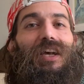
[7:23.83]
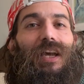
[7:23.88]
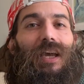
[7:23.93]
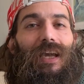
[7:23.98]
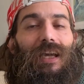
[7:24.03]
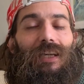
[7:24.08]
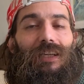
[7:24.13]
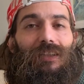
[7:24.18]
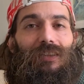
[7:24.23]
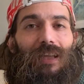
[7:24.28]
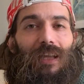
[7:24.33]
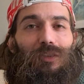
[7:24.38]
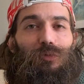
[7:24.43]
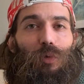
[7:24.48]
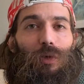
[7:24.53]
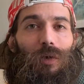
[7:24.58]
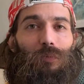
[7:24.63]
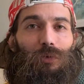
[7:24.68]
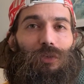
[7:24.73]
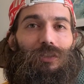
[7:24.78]
and that's
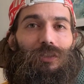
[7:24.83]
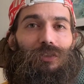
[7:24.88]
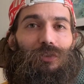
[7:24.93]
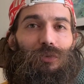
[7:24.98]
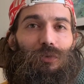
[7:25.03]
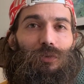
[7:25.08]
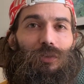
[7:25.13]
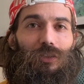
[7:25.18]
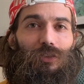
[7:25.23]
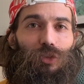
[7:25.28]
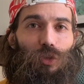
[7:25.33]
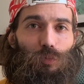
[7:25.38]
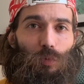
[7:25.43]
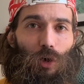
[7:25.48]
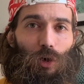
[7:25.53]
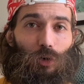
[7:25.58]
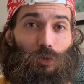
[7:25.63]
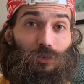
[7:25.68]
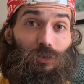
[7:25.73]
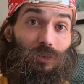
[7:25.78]
what I'm gonna do
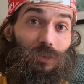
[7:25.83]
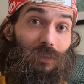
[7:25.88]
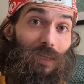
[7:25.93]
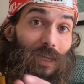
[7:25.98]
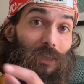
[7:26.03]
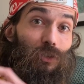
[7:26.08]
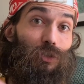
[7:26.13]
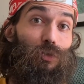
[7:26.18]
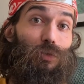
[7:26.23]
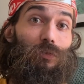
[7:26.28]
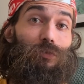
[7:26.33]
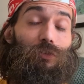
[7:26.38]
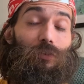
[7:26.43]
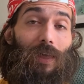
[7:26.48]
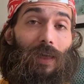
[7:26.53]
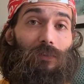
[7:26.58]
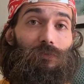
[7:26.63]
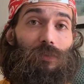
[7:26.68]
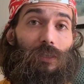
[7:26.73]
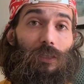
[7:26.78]
tomorrow. So stay tuned for
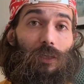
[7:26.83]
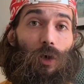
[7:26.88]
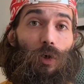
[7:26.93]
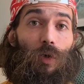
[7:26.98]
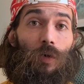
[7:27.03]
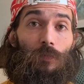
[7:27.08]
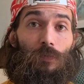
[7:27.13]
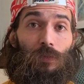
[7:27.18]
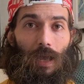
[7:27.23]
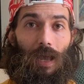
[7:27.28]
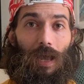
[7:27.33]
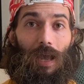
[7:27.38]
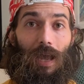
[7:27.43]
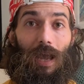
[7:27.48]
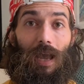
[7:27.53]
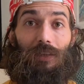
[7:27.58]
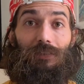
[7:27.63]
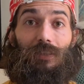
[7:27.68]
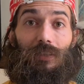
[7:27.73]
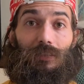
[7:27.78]
that video.
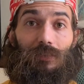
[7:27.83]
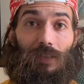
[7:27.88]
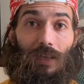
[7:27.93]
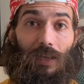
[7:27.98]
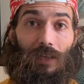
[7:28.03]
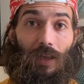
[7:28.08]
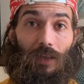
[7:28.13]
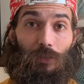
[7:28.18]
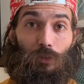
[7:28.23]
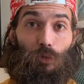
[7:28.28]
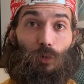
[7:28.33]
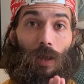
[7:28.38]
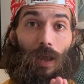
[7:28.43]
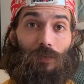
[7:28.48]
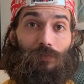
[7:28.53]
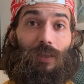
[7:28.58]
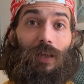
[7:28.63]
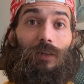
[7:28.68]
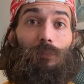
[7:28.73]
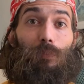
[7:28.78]
As I said, I do
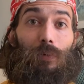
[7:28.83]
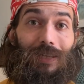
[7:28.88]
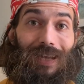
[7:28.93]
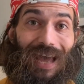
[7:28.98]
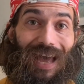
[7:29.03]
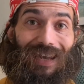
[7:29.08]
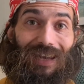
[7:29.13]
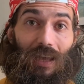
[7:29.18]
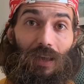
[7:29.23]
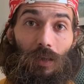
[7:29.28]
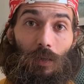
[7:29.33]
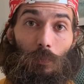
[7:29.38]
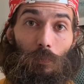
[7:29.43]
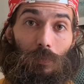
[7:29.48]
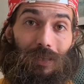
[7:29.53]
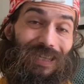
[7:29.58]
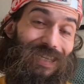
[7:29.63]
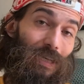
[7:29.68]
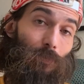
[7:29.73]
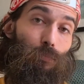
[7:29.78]
have that banana
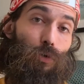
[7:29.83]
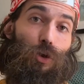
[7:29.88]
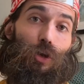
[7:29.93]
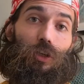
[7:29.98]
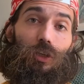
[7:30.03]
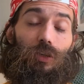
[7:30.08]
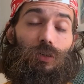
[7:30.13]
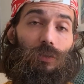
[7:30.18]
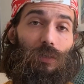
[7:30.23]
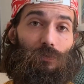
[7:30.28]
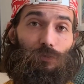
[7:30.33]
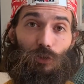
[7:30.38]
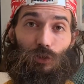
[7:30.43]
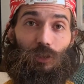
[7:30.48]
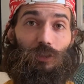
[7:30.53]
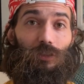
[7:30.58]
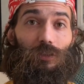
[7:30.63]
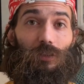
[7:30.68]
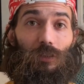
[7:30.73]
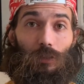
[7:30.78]
ebook if you're
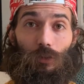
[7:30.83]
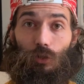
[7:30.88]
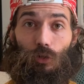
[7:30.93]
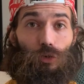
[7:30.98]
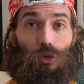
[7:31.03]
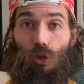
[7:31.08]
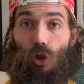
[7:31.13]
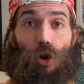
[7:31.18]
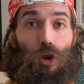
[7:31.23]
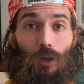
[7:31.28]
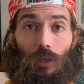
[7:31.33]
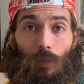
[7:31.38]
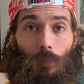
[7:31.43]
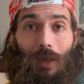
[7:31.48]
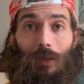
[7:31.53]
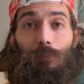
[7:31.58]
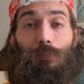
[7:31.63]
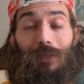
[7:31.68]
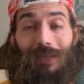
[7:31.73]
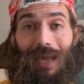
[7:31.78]
interested in learning
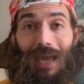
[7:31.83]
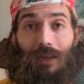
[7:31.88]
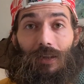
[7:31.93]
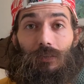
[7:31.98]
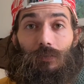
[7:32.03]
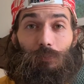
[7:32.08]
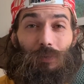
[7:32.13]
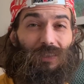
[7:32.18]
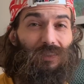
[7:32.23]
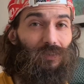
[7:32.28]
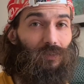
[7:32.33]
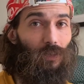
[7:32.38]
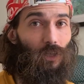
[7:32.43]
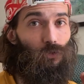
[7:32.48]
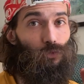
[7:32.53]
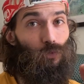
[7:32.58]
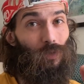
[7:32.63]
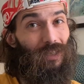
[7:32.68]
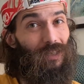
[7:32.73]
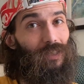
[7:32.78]
about bananas, because they're
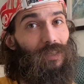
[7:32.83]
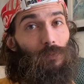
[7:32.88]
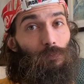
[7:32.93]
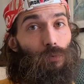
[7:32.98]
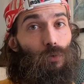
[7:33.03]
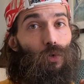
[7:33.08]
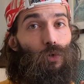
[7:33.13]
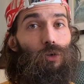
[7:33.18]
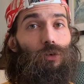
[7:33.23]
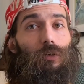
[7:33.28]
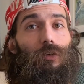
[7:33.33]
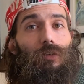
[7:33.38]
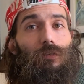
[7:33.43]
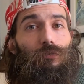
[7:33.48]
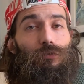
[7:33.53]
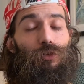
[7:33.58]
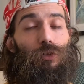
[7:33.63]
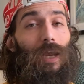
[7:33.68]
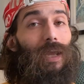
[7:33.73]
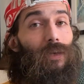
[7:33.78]
really important
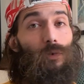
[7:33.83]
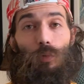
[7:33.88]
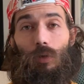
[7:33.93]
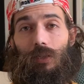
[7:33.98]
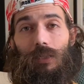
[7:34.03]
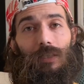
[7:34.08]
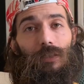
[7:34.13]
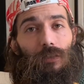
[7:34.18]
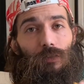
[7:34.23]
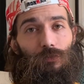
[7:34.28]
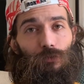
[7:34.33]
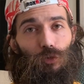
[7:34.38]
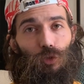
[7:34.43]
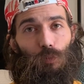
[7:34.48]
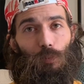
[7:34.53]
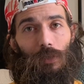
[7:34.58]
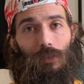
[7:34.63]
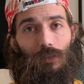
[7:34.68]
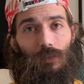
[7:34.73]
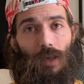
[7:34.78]
for anyone eating a
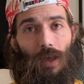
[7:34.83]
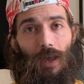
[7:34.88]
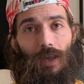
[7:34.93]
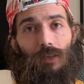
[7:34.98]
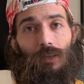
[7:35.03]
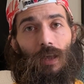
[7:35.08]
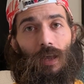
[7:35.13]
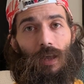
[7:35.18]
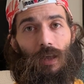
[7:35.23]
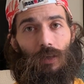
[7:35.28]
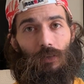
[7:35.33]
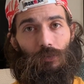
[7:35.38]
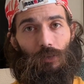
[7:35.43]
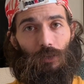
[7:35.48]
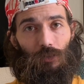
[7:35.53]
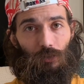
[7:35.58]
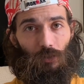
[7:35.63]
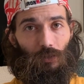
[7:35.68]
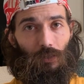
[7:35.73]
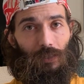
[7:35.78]
fruit-based diet.
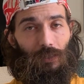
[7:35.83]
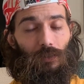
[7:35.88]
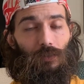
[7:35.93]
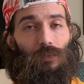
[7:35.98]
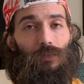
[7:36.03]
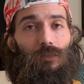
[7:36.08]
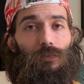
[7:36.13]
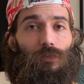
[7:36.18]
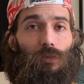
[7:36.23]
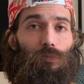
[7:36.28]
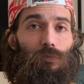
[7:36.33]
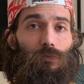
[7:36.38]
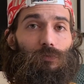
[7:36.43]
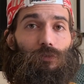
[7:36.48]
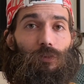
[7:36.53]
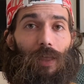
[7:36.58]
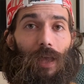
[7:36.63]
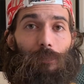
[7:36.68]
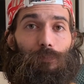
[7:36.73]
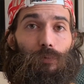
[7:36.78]
There's a link in the description
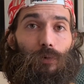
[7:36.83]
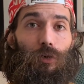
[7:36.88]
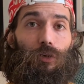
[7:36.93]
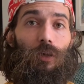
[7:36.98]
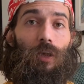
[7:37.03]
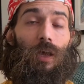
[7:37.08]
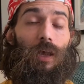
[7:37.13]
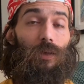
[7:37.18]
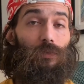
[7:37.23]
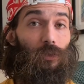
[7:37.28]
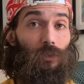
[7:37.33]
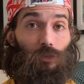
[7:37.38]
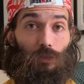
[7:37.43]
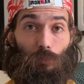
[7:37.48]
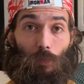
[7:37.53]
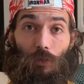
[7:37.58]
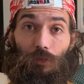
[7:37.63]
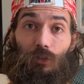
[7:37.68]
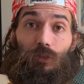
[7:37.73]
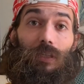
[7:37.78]
for that book. There's
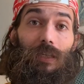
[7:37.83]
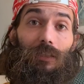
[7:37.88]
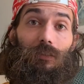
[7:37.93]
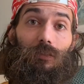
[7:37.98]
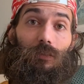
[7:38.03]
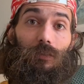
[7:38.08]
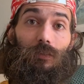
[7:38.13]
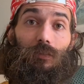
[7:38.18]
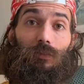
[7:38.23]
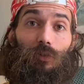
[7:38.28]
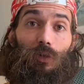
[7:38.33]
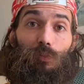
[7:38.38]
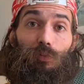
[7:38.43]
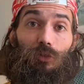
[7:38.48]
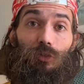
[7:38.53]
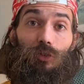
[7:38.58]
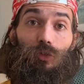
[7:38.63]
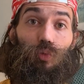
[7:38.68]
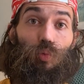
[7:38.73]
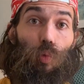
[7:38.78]
some other links in the
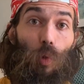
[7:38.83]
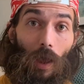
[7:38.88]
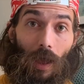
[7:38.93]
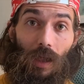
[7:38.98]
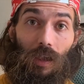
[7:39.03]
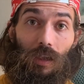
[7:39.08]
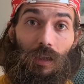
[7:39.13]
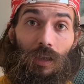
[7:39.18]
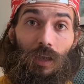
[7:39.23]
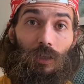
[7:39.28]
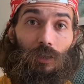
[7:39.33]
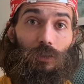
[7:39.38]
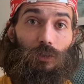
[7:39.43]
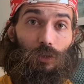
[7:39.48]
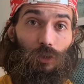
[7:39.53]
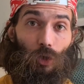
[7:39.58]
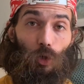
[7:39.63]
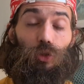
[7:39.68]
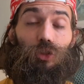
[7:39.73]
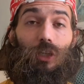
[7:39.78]
description as well.
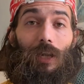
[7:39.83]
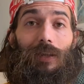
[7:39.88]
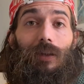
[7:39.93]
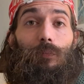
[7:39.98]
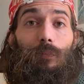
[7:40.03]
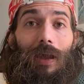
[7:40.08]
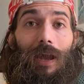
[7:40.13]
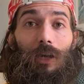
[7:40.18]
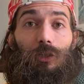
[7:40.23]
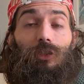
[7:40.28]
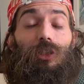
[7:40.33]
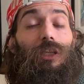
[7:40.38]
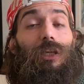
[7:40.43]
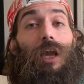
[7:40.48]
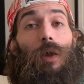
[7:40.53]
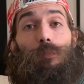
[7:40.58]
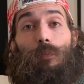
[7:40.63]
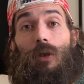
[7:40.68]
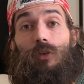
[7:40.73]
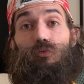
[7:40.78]
Go check them out. Check
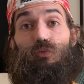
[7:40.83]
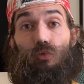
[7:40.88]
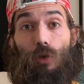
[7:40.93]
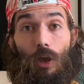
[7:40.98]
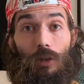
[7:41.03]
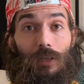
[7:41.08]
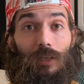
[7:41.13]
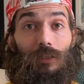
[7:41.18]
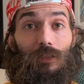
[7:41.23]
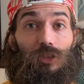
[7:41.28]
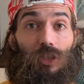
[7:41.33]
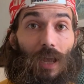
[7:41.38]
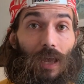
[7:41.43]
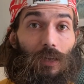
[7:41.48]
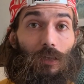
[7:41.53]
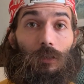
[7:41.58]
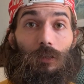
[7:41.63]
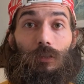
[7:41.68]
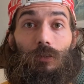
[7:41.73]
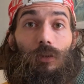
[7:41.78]
out my running
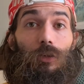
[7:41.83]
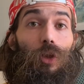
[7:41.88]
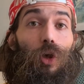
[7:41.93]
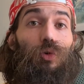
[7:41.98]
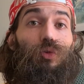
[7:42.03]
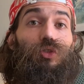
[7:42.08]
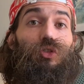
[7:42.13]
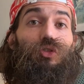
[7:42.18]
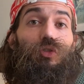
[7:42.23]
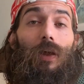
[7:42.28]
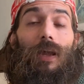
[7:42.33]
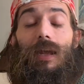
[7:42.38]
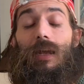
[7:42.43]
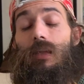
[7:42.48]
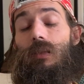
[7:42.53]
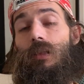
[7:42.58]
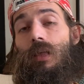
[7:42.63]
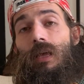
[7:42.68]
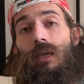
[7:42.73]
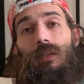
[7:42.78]
channel, The Lone
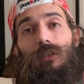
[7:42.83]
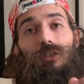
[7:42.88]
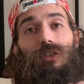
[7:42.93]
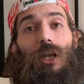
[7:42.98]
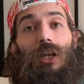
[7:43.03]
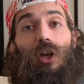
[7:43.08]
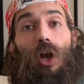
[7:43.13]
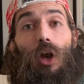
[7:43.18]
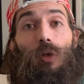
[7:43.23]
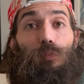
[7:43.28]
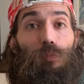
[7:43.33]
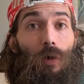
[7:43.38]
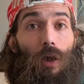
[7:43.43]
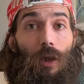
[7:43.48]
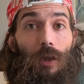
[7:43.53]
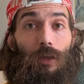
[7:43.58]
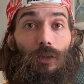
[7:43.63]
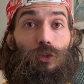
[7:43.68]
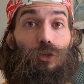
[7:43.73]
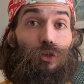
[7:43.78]
Trail. Check out
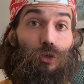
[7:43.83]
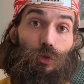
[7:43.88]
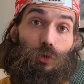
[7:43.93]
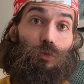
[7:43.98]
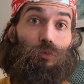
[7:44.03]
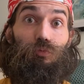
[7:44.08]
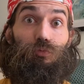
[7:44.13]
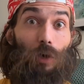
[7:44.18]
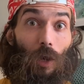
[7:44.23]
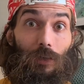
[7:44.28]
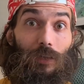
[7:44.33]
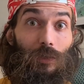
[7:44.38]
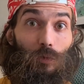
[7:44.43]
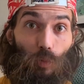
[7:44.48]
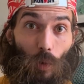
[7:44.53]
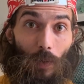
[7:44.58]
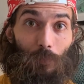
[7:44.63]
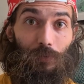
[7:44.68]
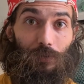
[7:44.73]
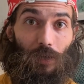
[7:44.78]
my new running
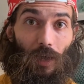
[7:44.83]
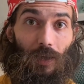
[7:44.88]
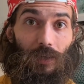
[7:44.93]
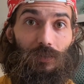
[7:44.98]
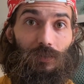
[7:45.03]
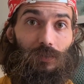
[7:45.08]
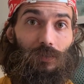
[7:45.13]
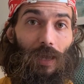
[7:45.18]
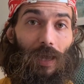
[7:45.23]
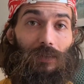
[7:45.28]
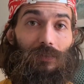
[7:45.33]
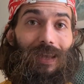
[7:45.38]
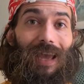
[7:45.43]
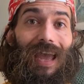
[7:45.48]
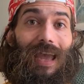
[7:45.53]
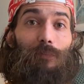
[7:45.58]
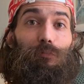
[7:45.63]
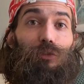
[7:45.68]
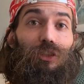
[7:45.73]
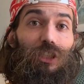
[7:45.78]
websites at
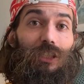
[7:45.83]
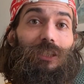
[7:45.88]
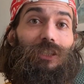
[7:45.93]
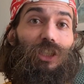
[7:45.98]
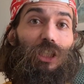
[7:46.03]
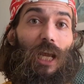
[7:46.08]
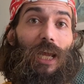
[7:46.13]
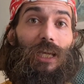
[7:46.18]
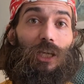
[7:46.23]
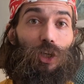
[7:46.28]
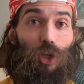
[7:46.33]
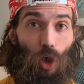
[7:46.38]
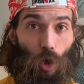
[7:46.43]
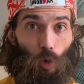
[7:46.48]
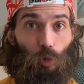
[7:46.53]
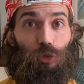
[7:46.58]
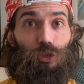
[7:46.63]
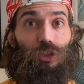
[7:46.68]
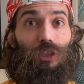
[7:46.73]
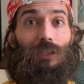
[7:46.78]

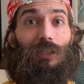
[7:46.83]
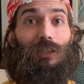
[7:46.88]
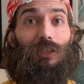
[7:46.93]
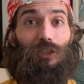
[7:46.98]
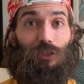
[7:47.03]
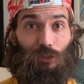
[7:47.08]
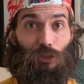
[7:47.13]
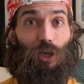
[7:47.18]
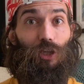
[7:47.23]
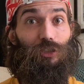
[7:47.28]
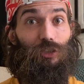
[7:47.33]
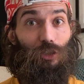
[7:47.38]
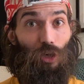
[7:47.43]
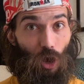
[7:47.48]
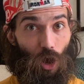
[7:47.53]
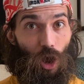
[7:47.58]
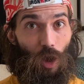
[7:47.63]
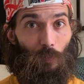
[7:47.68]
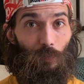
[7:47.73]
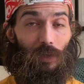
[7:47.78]

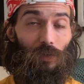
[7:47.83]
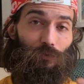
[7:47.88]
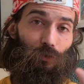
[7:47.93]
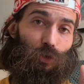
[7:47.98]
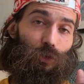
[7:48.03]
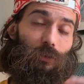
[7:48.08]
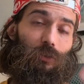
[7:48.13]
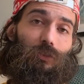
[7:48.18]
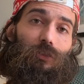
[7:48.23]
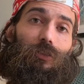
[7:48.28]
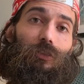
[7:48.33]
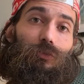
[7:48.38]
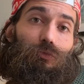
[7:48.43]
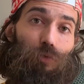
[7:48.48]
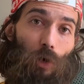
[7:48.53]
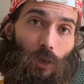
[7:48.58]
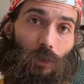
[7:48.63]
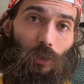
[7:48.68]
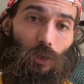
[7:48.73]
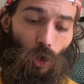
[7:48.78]
mgjcoaching.com if you're interested in
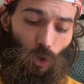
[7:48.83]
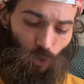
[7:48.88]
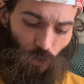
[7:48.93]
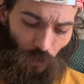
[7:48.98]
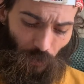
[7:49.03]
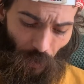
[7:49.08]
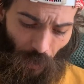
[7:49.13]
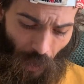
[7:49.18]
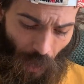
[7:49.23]
running coaching.